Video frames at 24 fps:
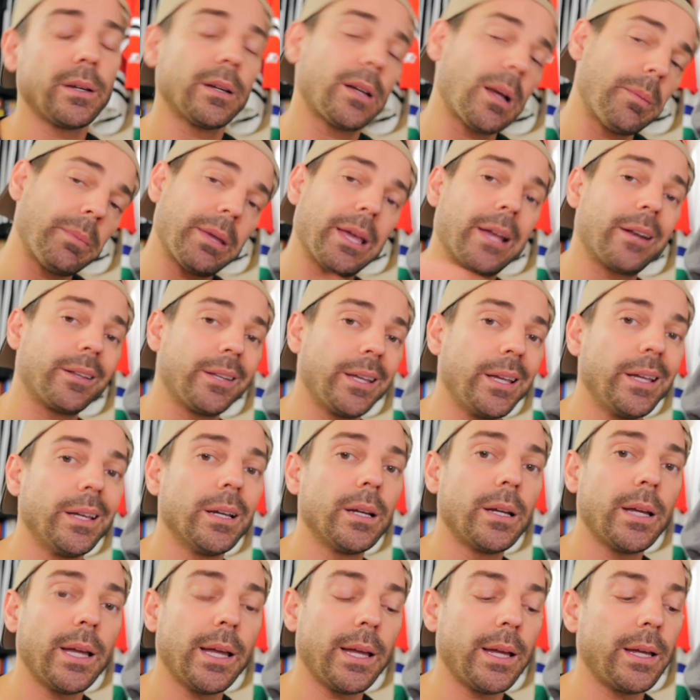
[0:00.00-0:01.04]
coming out of the
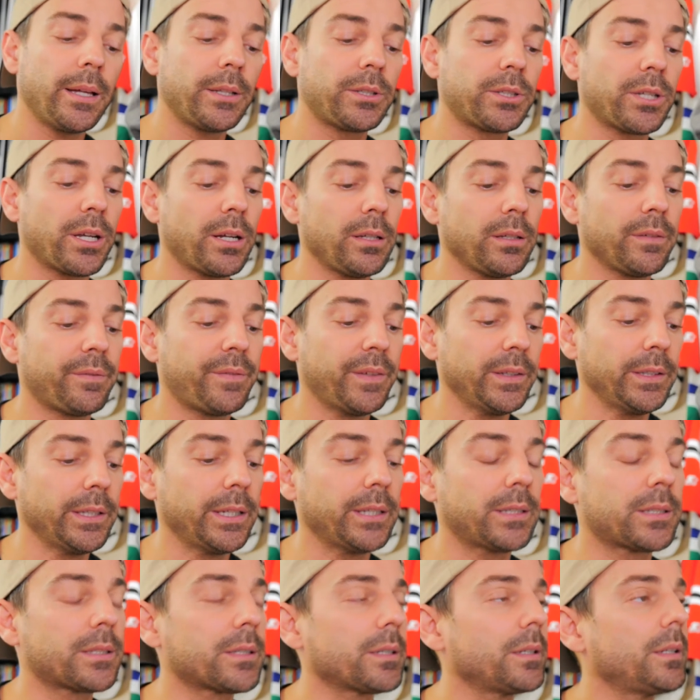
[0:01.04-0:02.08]
AHL
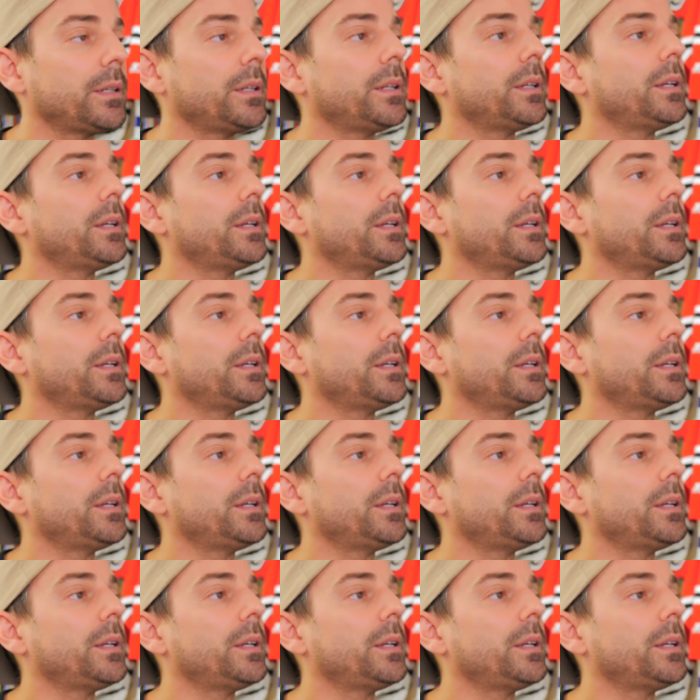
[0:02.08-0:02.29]
affiliates.